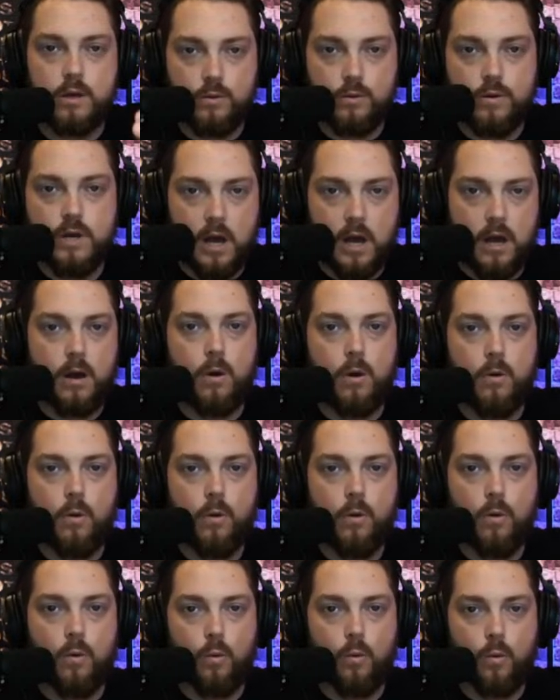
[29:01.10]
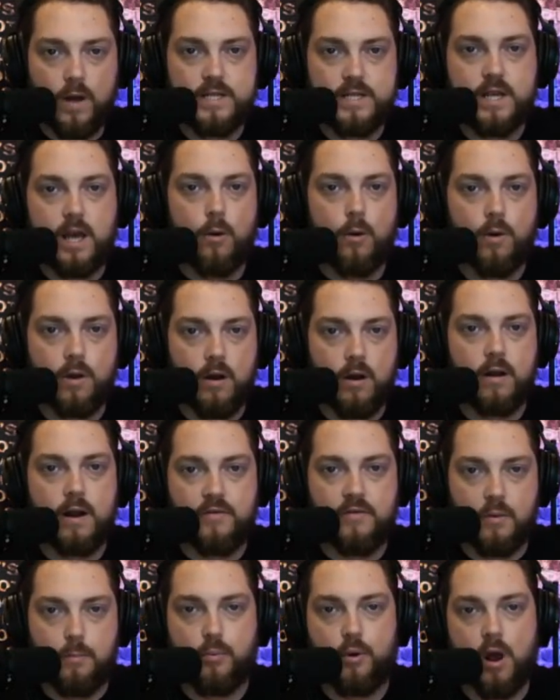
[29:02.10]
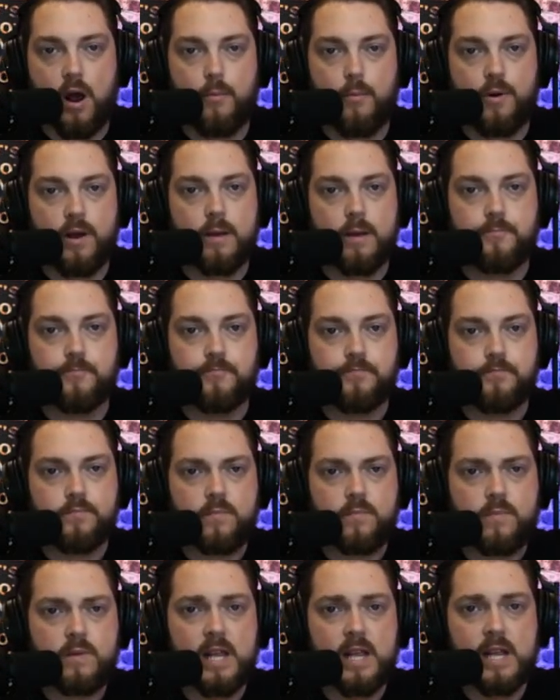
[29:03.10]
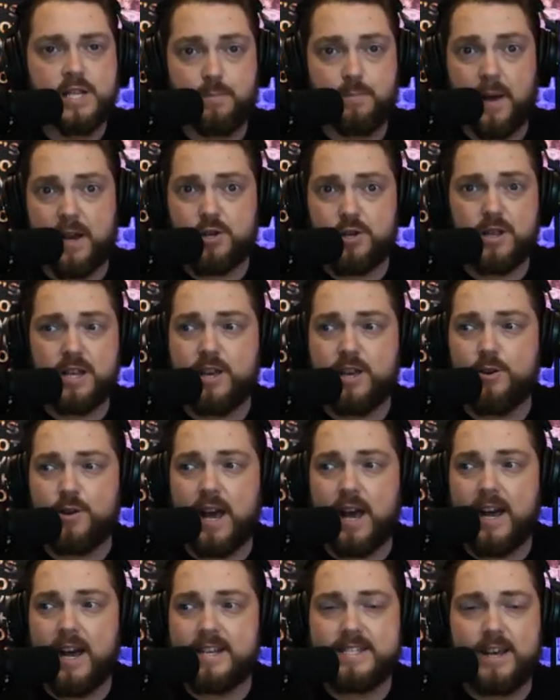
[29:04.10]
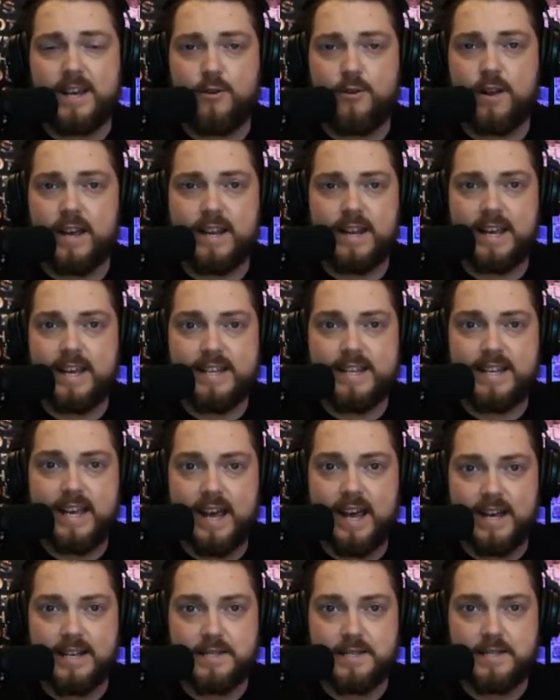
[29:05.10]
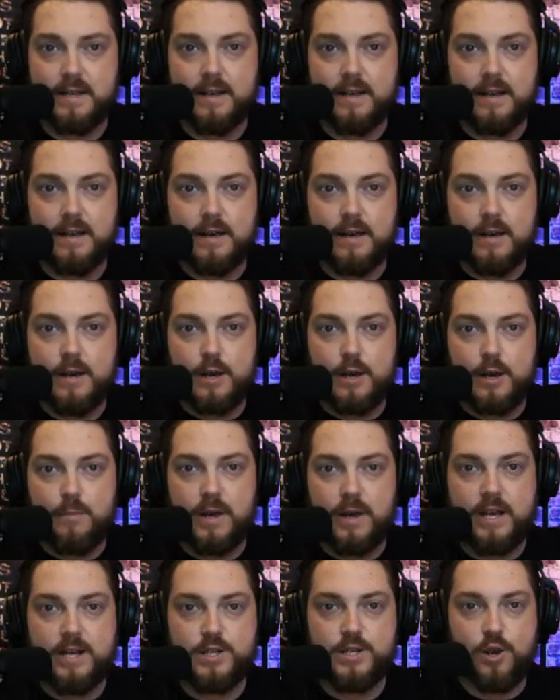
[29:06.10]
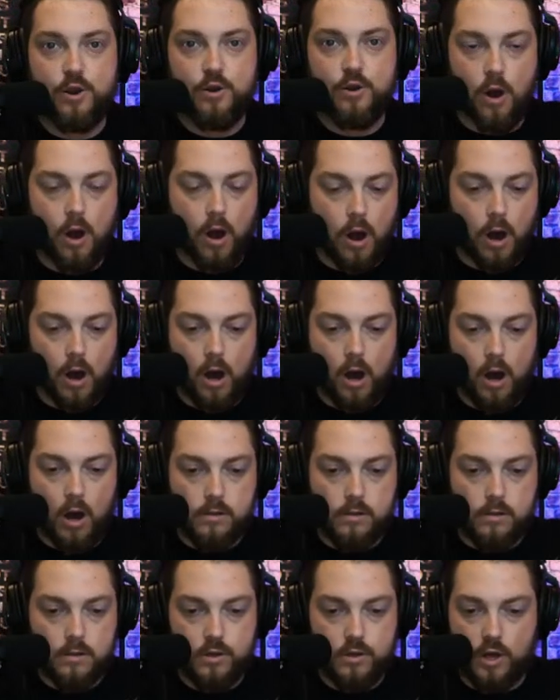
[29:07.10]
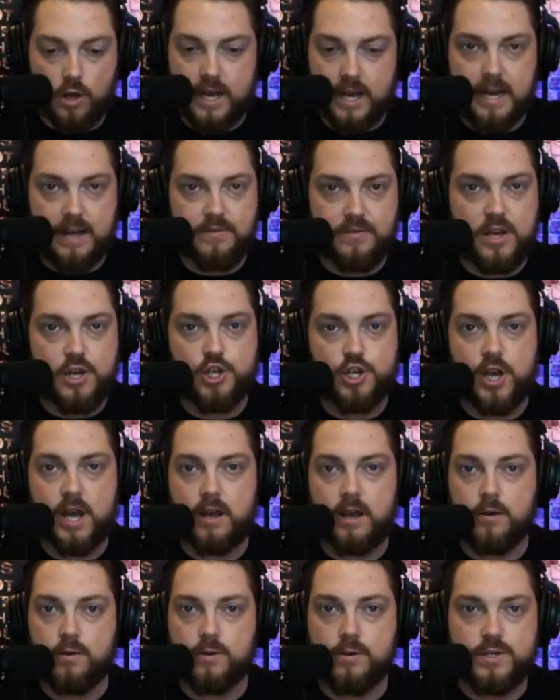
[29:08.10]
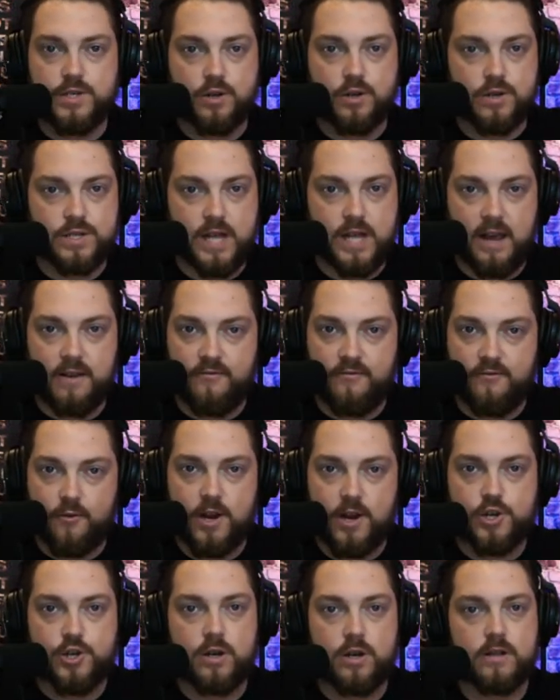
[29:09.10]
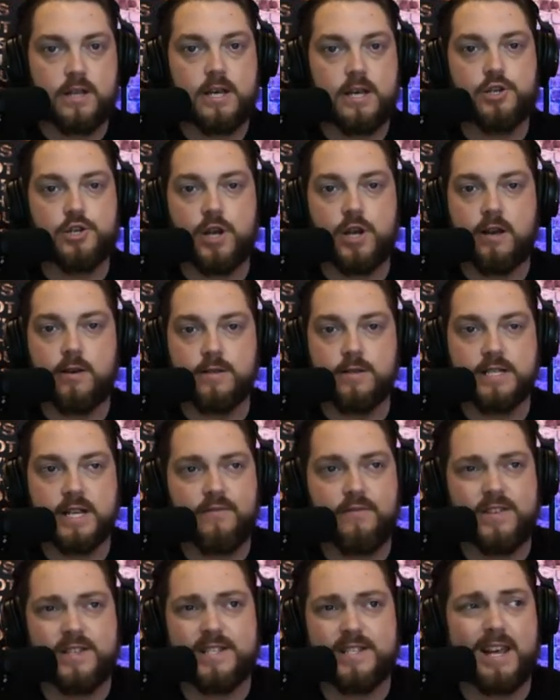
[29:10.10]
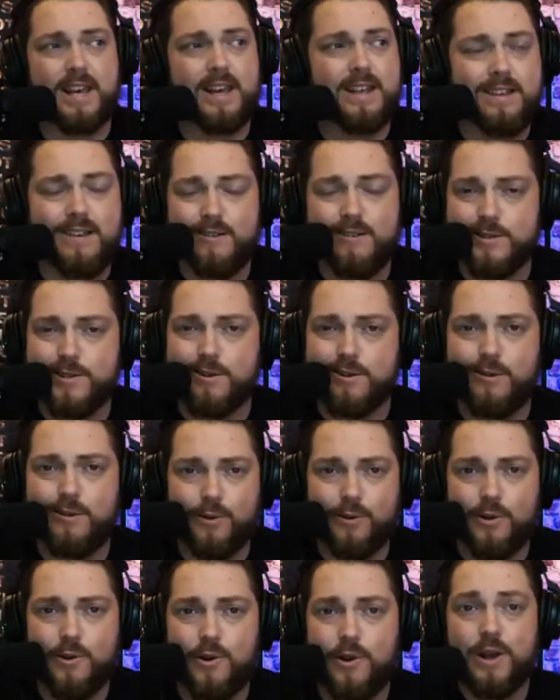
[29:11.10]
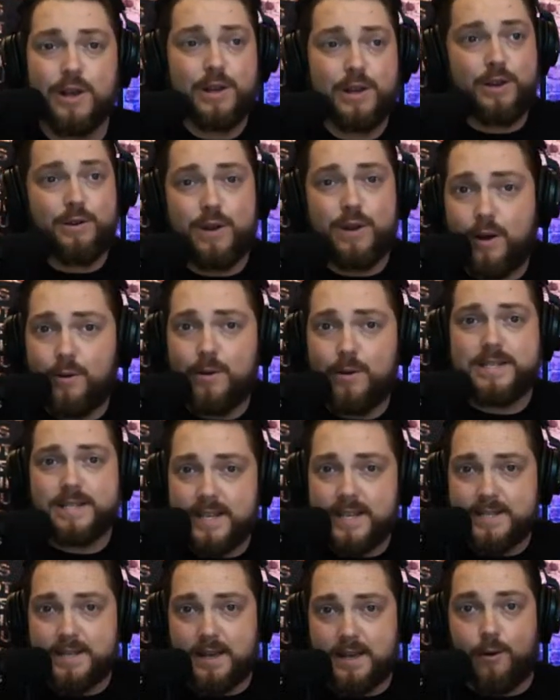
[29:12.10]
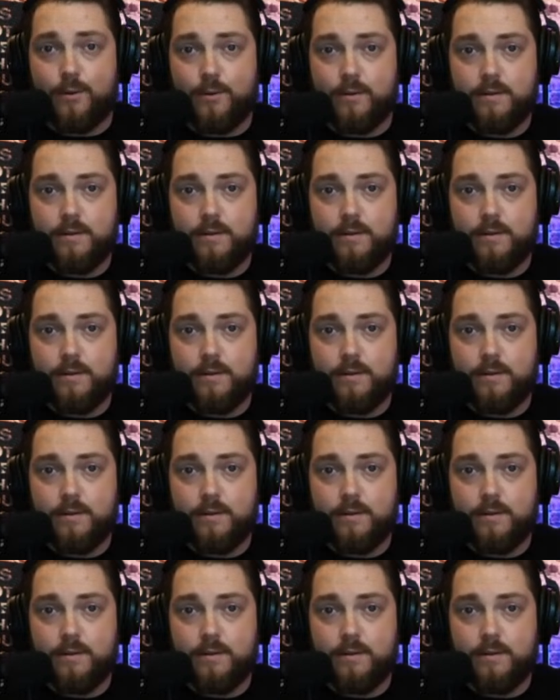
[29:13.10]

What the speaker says: know what's going on at the property, especially you guys that are in NTS, because you're looking at these shingles, you're staying fresh on these shingles. And if it's 10 years or older, you know it's disco,